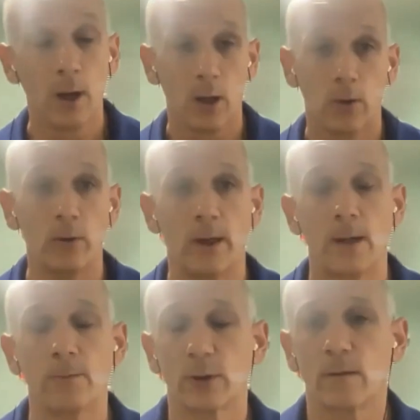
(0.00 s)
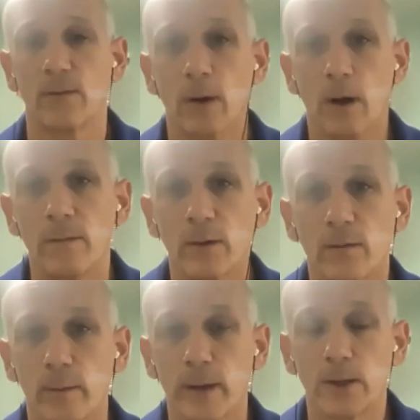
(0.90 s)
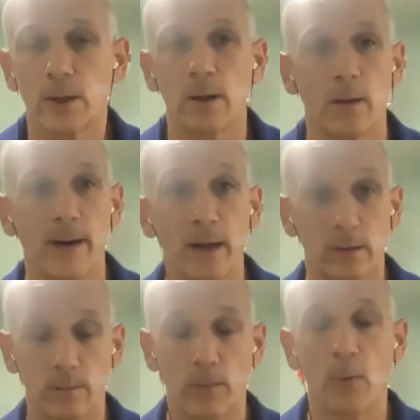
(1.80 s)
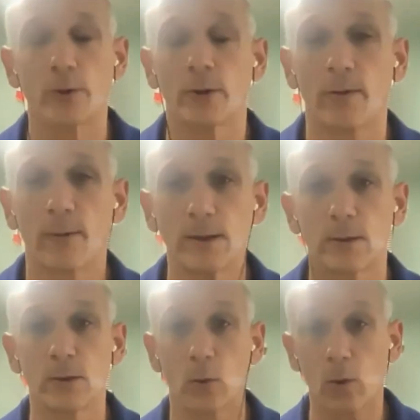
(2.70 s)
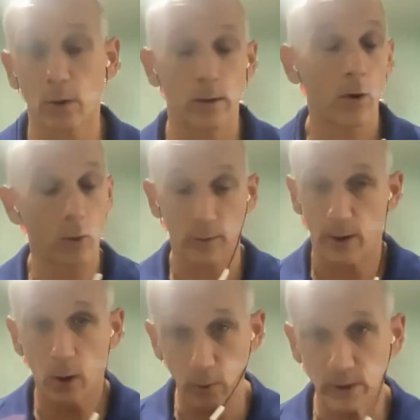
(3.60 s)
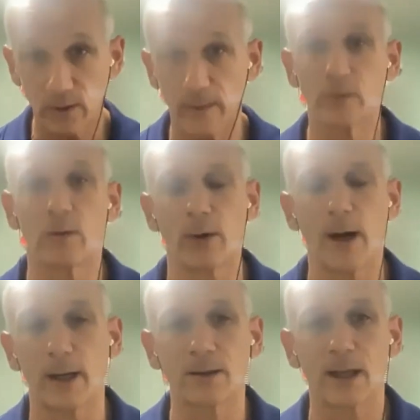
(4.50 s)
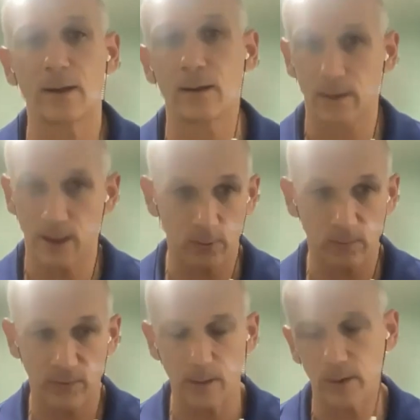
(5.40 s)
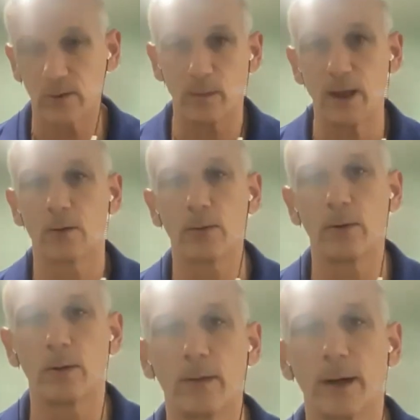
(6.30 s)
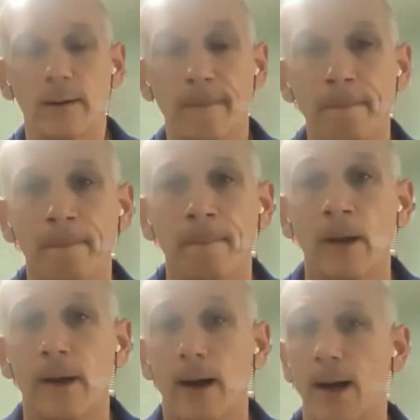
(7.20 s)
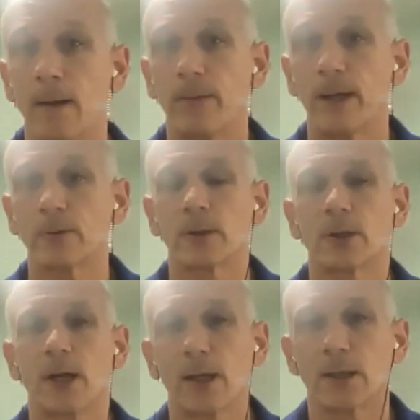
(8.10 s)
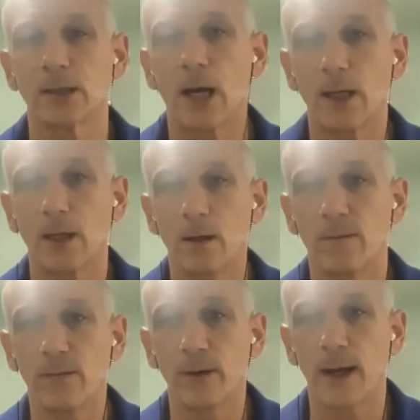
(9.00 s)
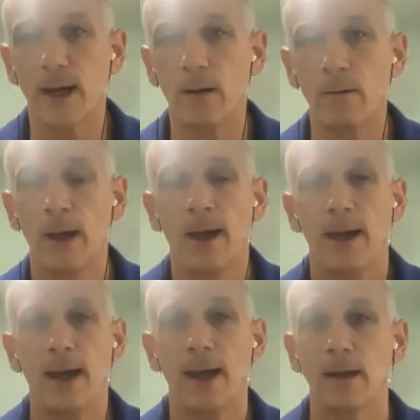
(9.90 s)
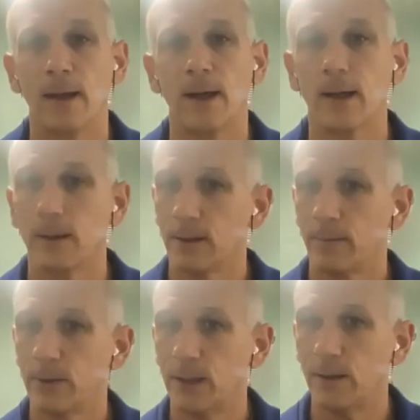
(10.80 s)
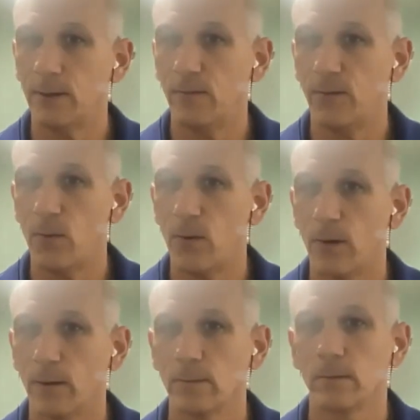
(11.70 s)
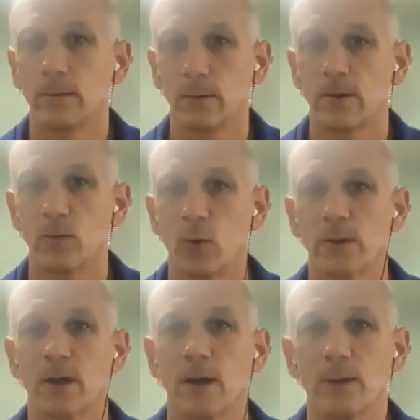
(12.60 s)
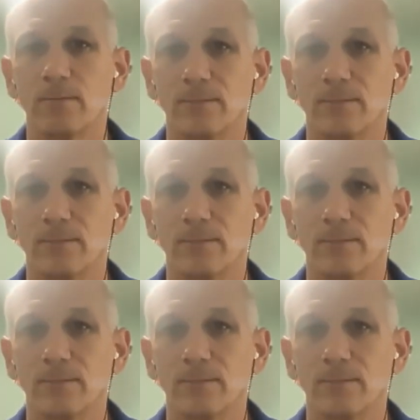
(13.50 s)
go to Imtra for all of your information about the proportional thrusters or the host of Imtra products that are available to make your boating better. I'm Patrick Shaka signing off for now, but stay tuned for more because more is coming.